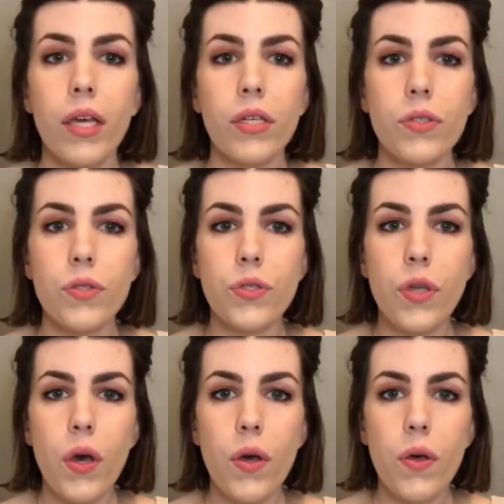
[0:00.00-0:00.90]

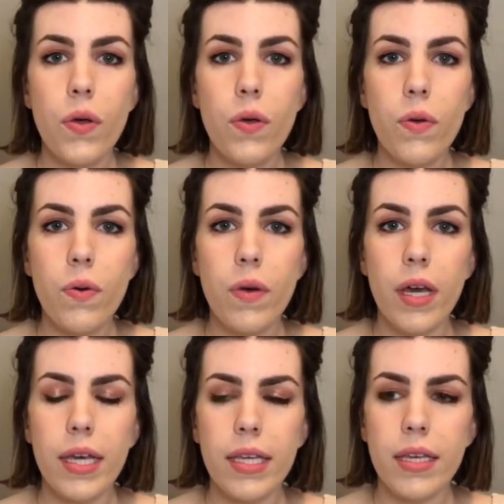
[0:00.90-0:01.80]
So
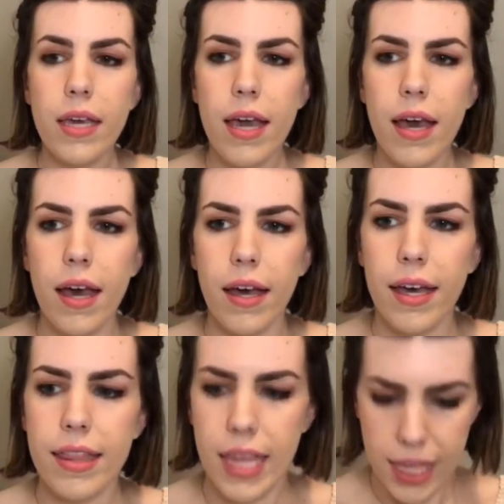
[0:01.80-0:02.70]
yeah,
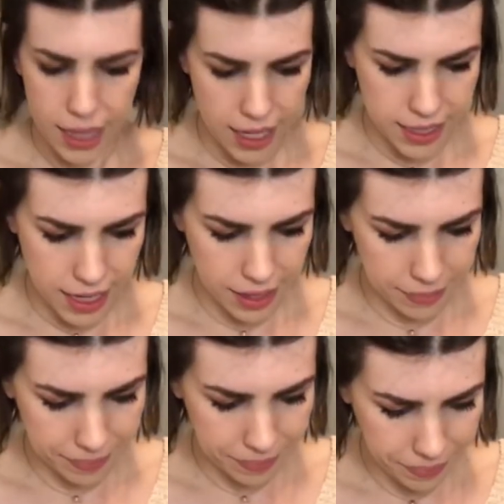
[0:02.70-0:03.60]
I think that's it.
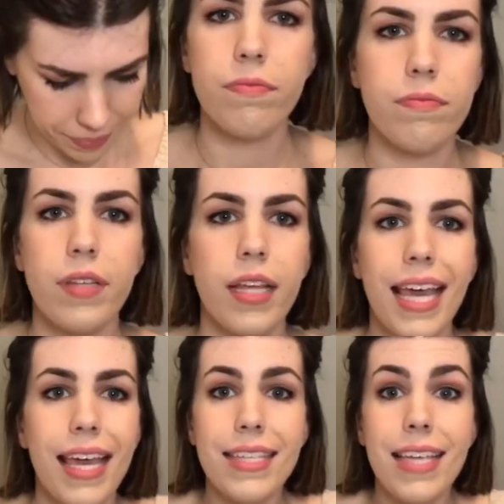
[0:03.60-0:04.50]

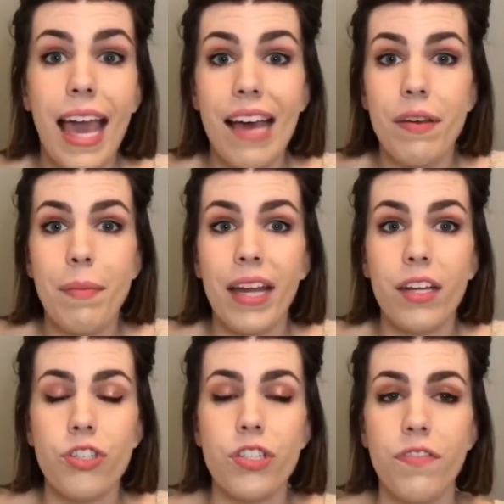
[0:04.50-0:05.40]
In case I haven't
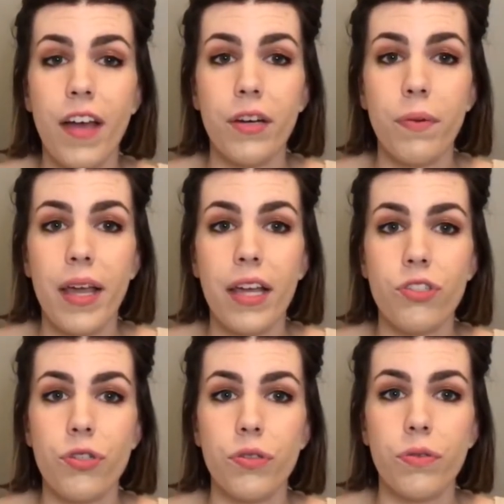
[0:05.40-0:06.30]
managed to find a way
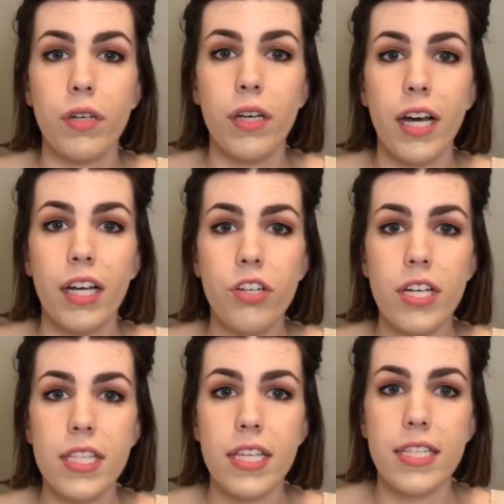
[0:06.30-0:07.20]
to
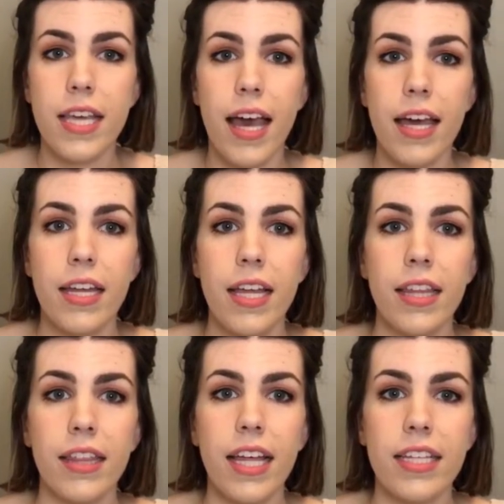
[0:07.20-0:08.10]
address this yet,
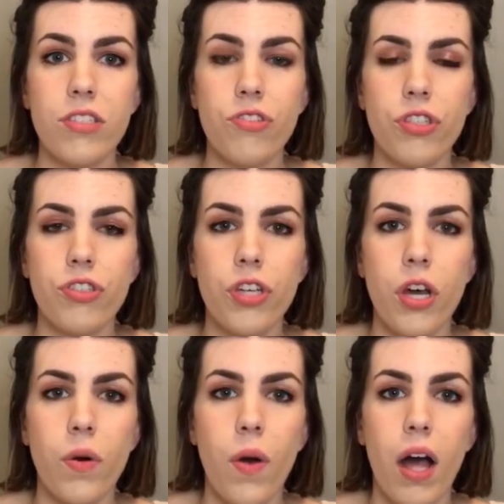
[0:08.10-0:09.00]
let's just
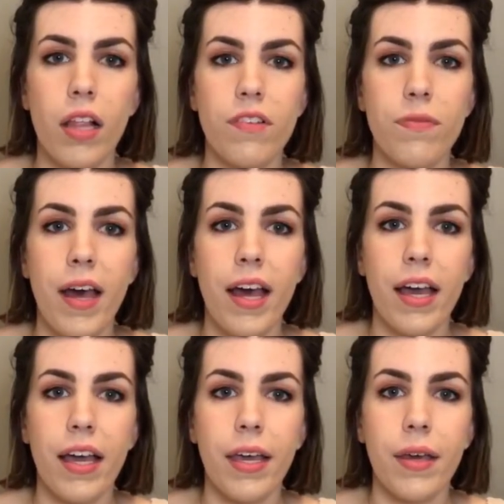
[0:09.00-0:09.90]
show all of
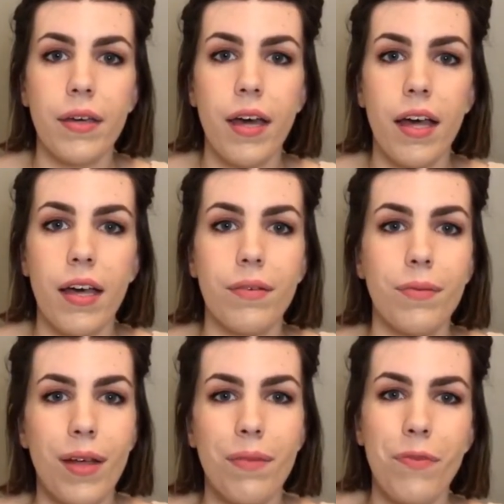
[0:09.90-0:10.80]
my,
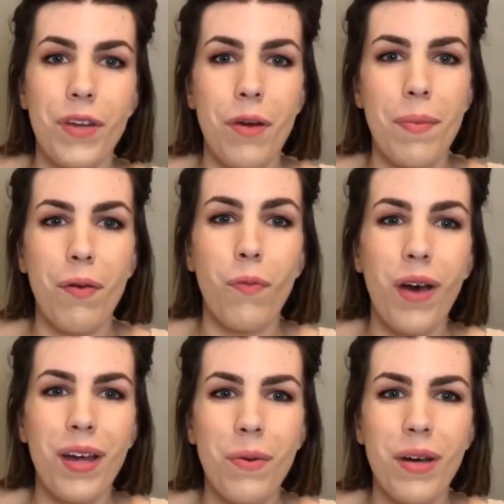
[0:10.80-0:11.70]
well, we know my
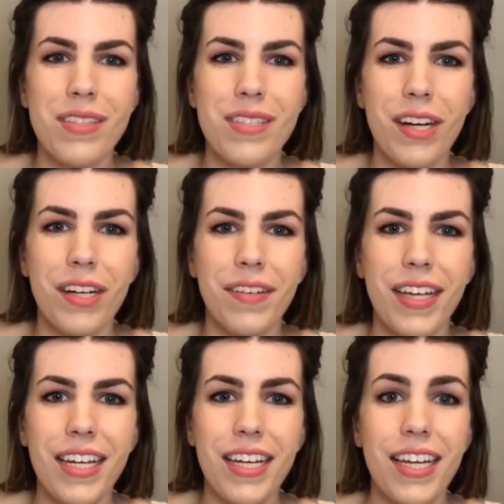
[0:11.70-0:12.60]
1-star
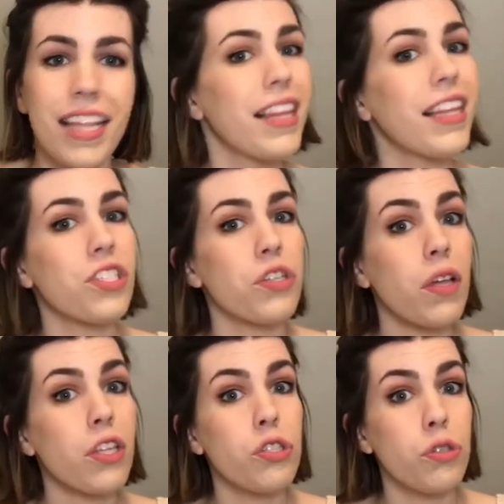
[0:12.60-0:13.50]
read. Let's show
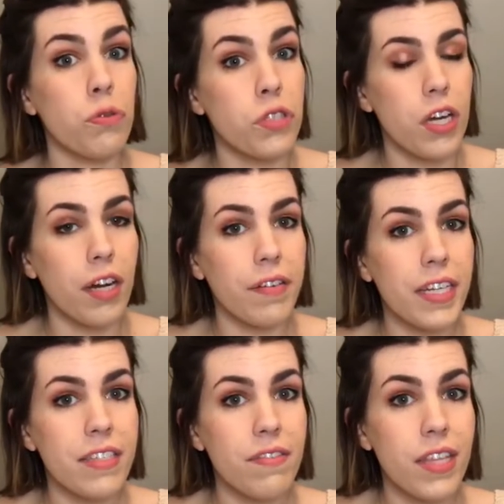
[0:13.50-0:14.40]
all the 2-star
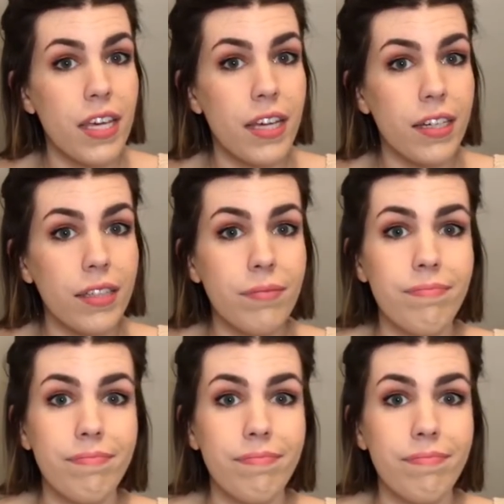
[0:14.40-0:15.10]
reads of the year.